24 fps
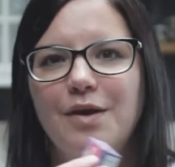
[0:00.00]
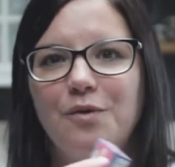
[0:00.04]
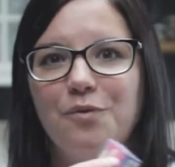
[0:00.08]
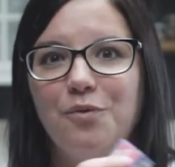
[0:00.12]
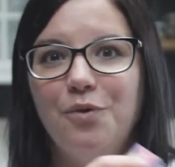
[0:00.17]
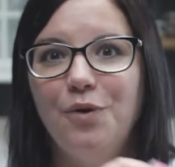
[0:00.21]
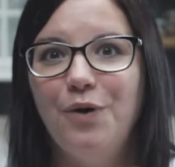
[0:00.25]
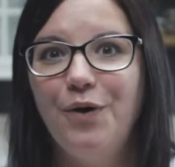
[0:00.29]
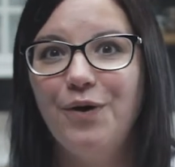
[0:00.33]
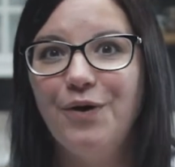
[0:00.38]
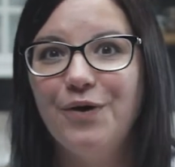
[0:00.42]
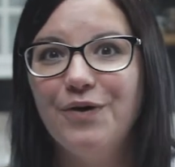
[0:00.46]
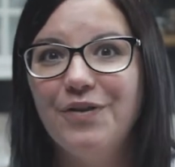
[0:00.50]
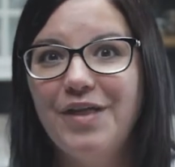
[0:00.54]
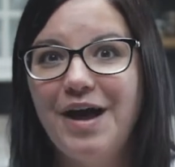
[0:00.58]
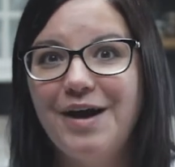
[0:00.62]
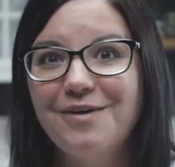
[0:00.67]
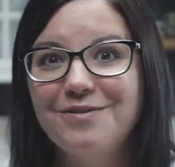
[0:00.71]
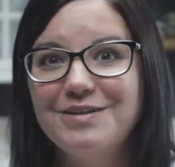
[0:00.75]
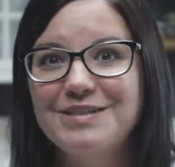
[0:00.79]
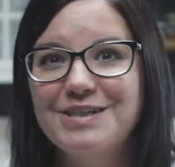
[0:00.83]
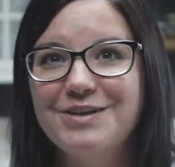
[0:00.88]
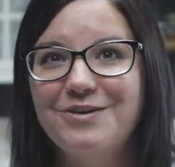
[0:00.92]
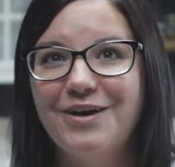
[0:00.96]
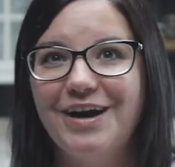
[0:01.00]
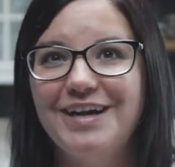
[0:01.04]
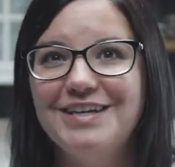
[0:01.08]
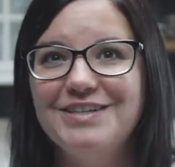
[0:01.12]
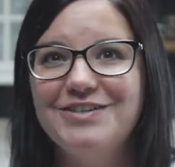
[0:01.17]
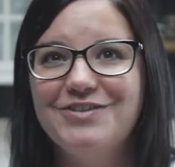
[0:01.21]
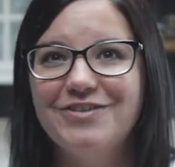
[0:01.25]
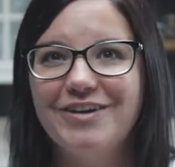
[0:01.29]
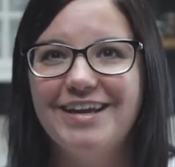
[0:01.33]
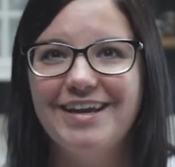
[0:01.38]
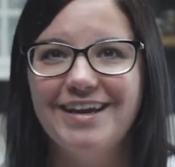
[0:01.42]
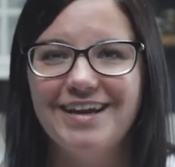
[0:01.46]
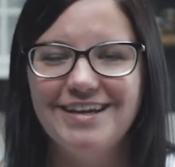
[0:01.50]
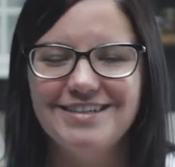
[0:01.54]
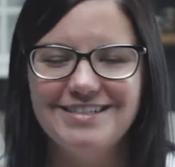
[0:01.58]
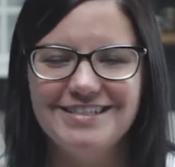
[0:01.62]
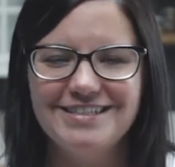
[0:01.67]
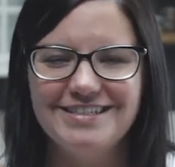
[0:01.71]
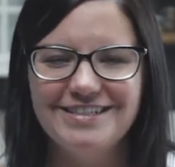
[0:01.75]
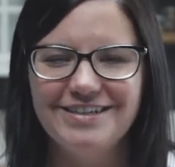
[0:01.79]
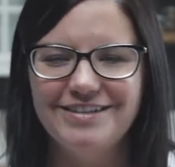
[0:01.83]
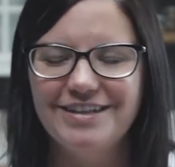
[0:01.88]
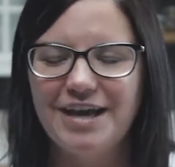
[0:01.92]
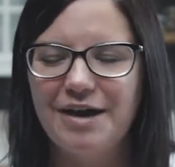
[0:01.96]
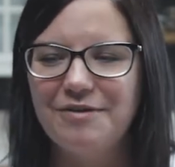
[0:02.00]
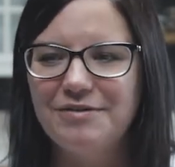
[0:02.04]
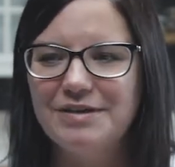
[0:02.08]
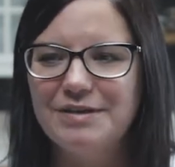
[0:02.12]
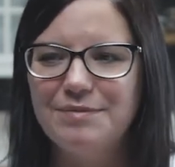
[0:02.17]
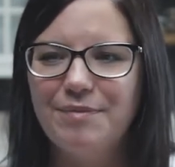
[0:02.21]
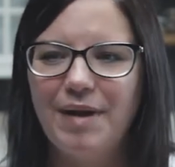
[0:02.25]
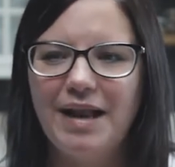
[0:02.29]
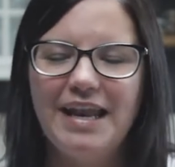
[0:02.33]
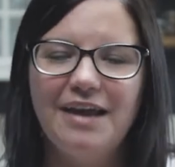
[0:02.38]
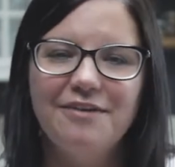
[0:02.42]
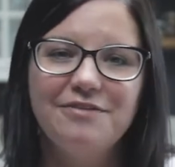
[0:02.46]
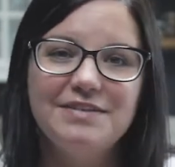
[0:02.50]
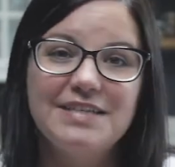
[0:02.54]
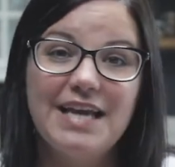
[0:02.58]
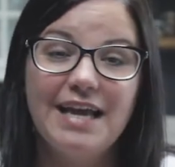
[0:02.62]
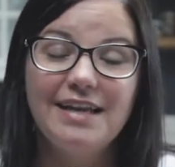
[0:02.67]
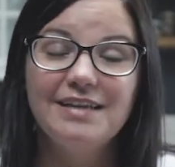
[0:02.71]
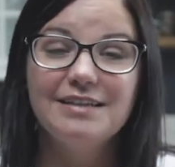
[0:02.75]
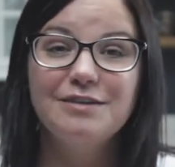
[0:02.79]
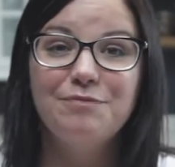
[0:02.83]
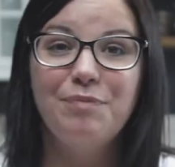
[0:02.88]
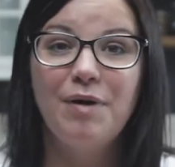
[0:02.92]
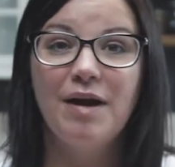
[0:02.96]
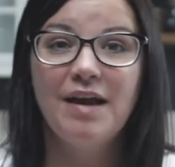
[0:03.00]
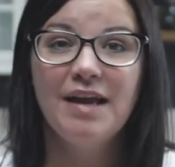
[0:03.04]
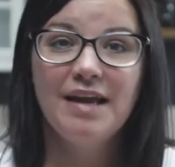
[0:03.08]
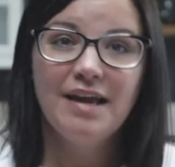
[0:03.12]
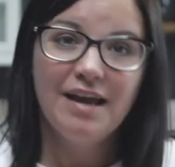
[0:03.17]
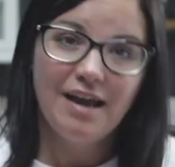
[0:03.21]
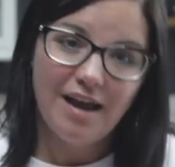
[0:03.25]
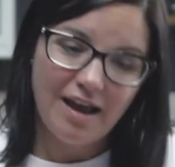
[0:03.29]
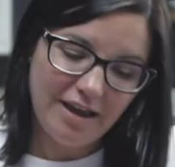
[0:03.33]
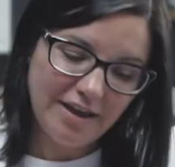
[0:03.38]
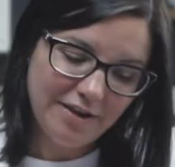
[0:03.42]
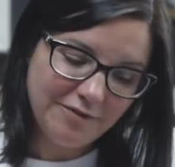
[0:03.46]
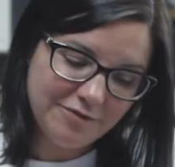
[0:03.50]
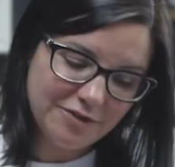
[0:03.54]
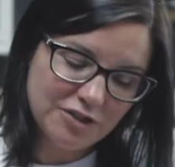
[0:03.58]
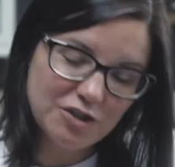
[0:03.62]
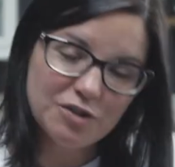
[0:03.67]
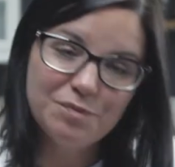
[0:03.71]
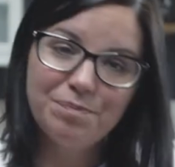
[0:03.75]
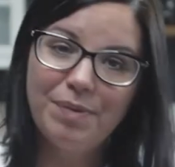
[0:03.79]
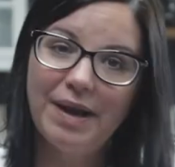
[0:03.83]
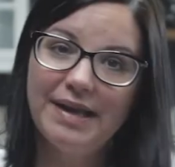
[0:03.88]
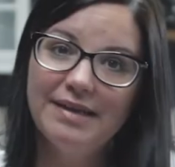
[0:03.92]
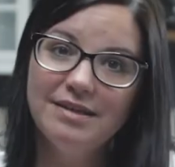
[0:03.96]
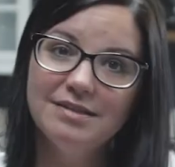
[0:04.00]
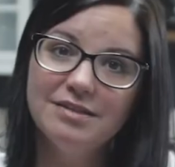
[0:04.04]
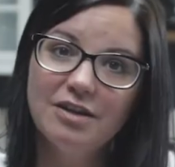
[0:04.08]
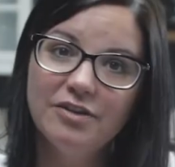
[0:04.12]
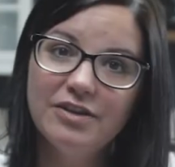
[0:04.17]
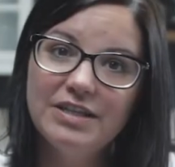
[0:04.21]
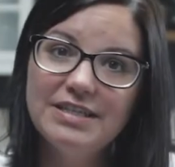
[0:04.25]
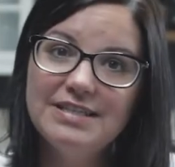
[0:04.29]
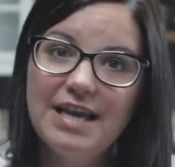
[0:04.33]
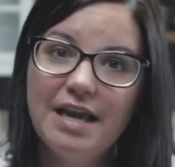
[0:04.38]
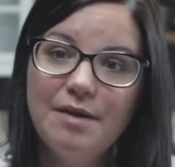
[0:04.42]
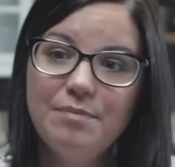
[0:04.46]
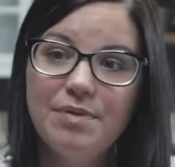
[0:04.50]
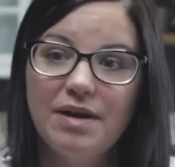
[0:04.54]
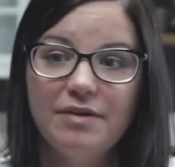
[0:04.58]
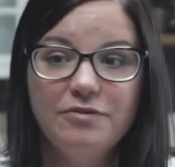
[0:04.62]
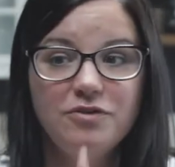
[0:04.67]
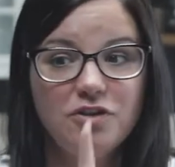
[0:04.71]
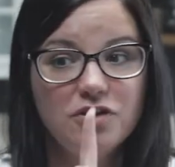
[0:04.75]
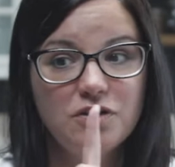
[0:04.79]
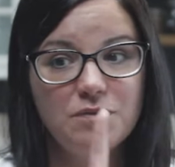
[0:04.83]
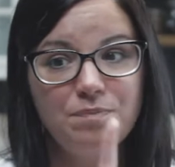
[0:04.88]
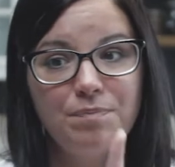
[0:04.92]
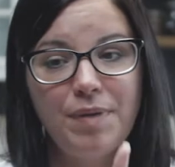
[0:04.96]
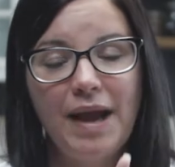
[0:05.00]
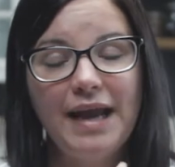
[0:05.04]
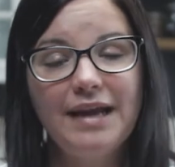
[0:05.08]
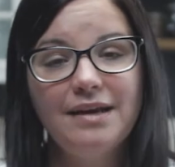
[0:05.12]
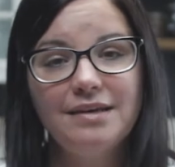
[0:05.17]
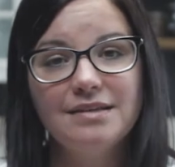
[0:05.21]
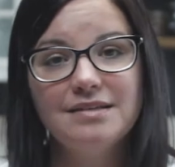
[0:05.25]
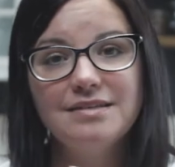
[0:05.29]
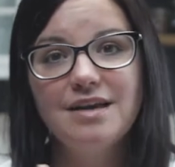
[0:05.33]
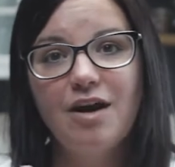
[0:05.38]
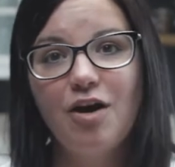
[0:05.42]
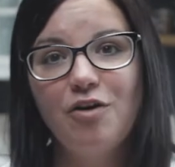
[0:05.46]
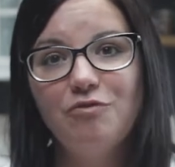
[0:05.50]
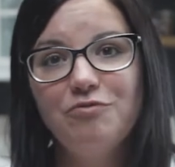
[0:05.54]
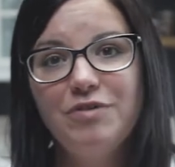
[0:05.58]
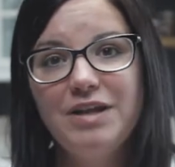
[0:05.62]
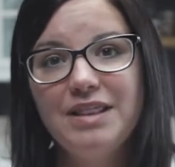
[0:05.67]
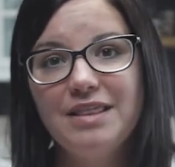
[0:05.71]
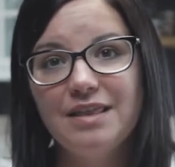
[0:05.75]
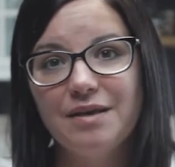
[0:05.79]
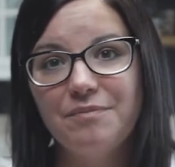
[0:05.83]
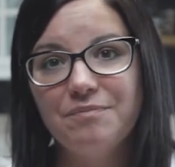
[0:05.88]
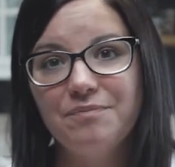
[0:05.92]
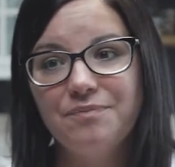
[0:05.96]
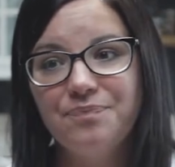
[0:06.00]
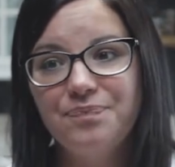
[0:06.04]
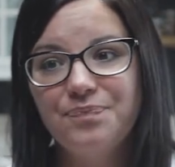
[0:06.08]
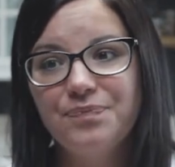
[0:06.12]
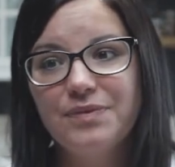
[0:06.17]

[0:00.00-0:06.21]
Whoa, that was quite tricky. I had to do that with my left hand, but I've just banged on the table. I've just banged our rhythm.